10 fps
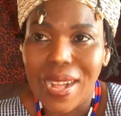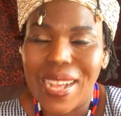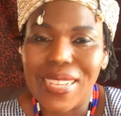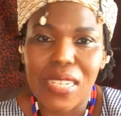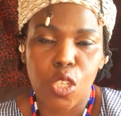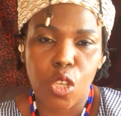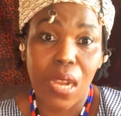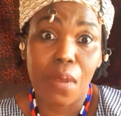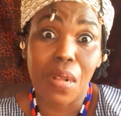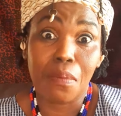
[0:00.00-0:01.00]
I need your
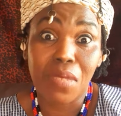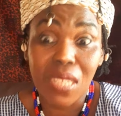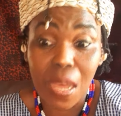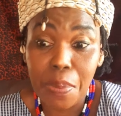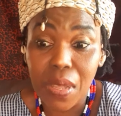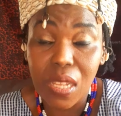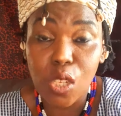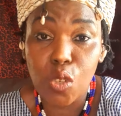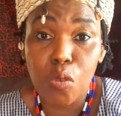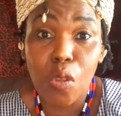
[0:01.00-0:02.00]
help. I'm tapping
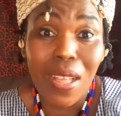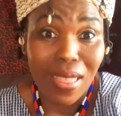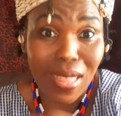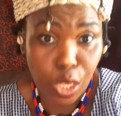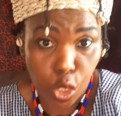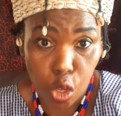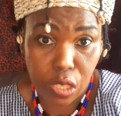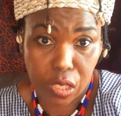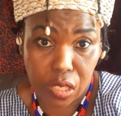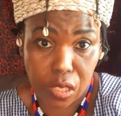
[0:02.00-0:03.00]
into the
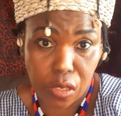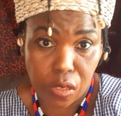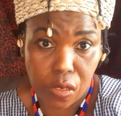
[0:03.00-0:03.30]
source.